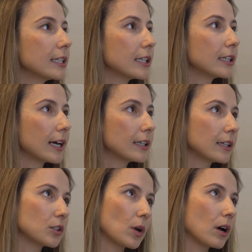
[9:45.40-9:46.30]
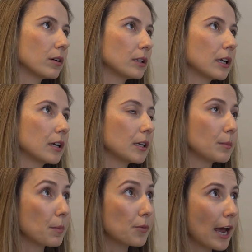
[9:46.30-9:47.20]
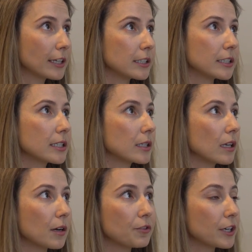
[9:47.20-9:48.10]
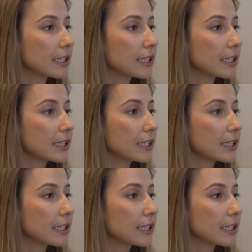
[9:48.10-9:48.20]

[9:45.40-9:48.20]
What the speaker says: I see that as well in my practice. For